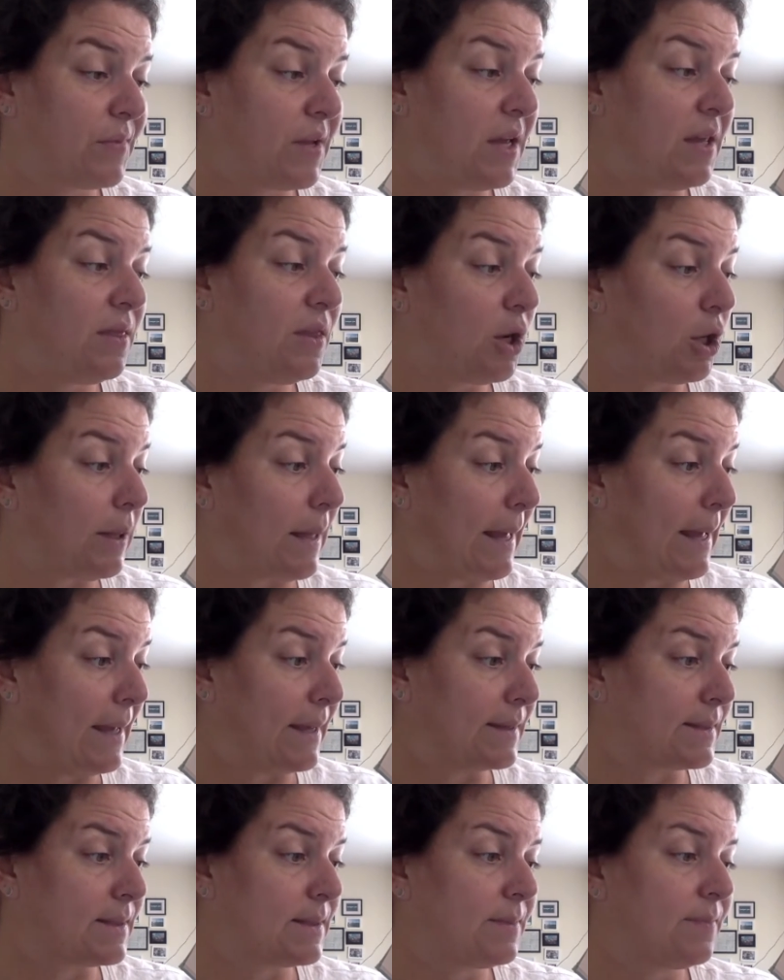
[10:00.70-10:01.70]
In their
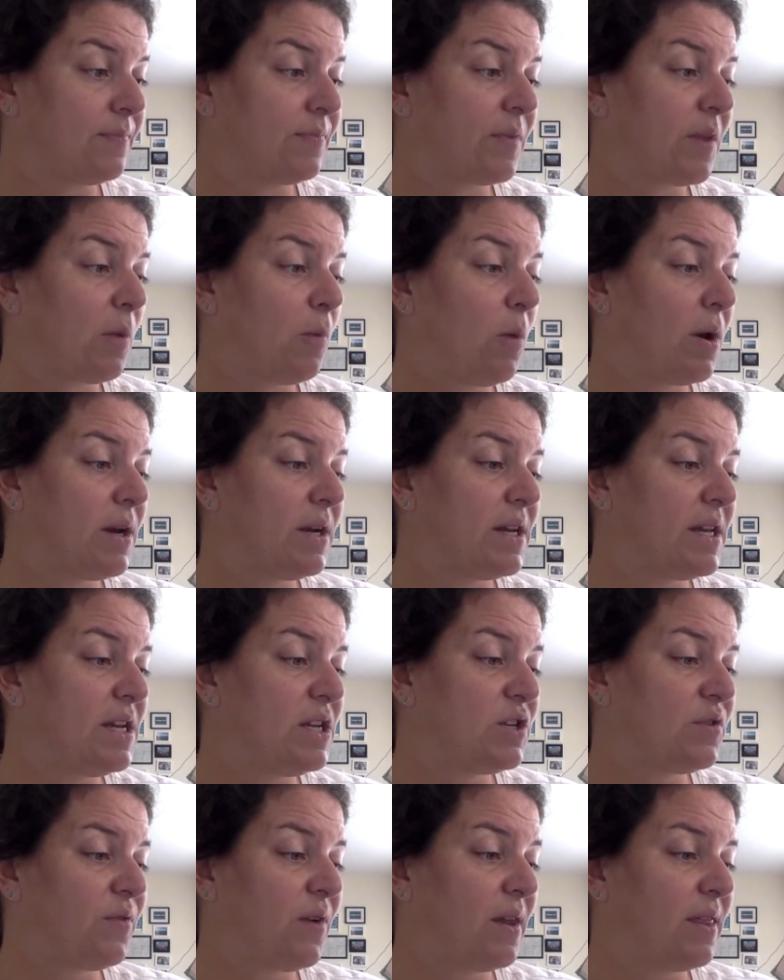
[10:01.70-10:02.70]
legs. One in
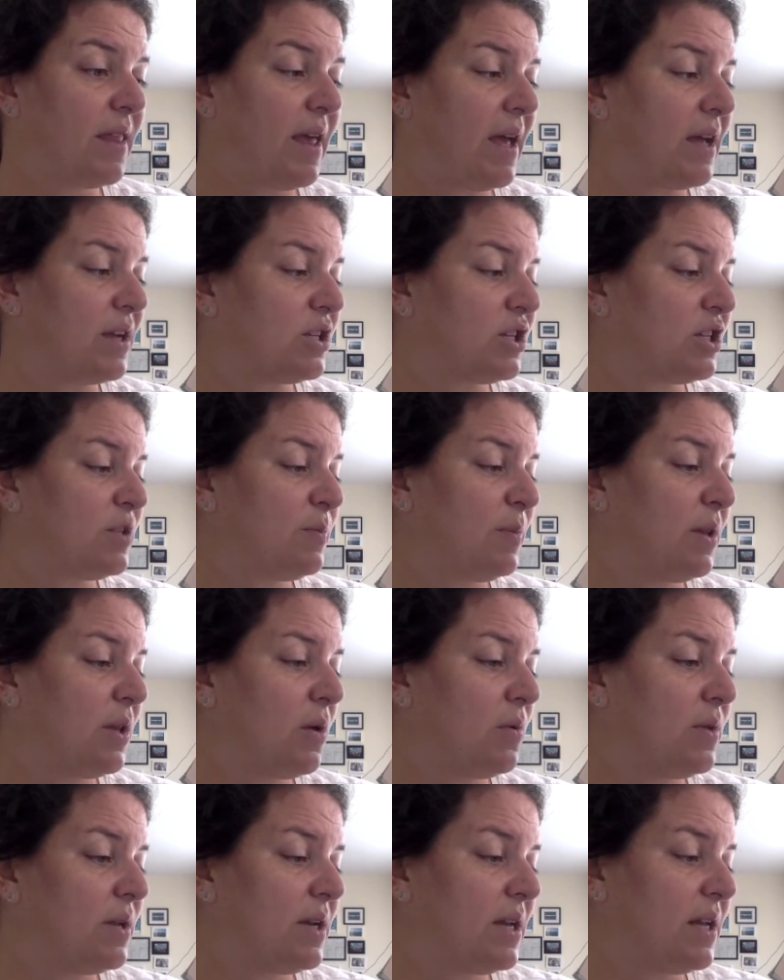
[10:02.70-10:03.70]
each front leg, just
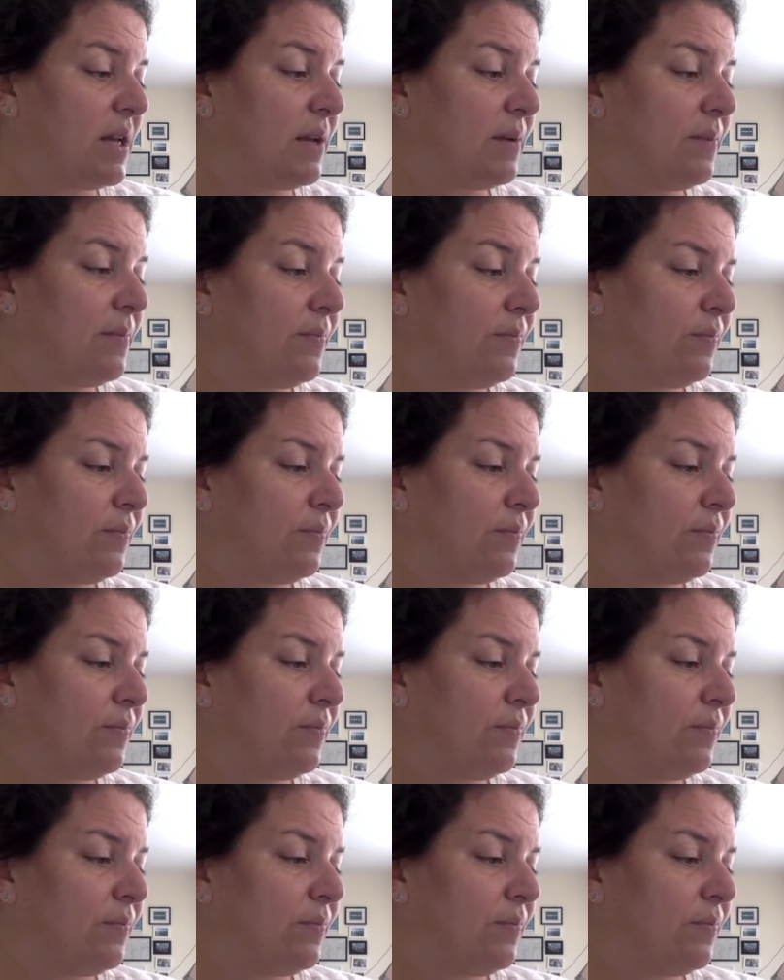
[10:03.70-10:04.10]
below the knee.